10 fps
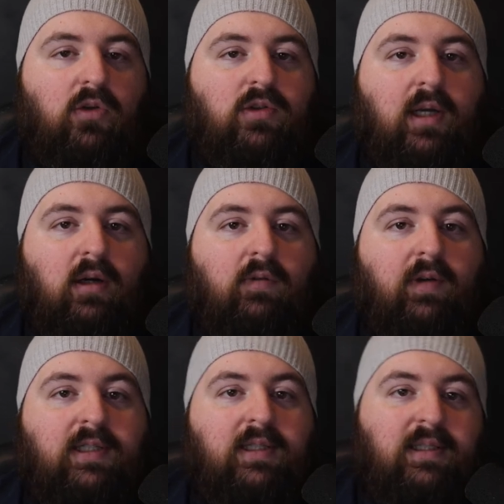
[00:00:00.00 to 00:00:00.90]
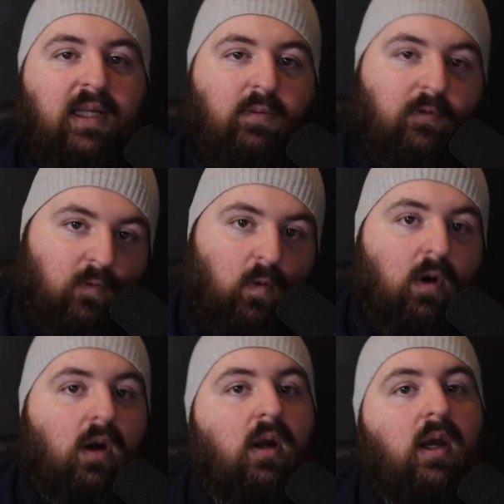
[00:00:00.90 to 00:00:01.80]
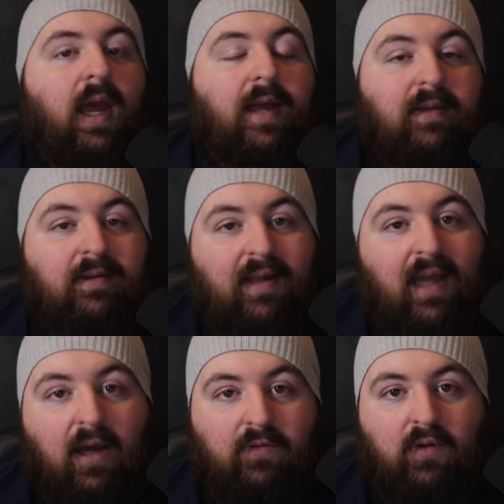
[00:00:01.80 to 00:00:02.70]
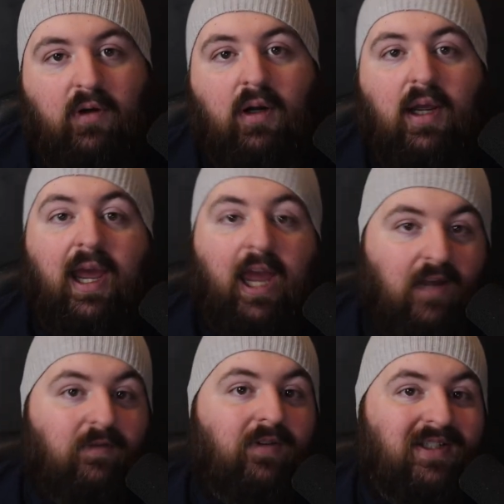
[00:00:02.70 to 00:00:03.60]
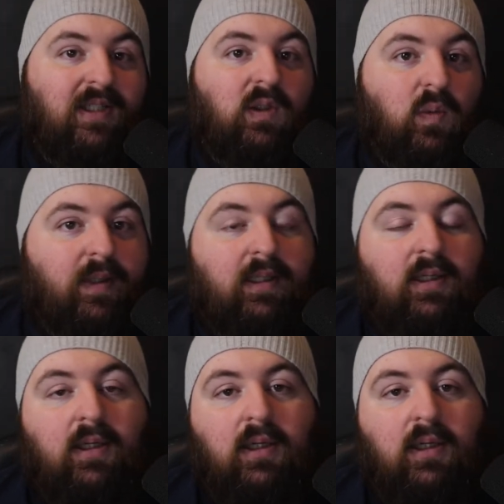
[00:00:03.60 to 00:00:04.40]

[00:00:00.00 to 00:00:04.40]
You sacrifice the day before and the day after every single week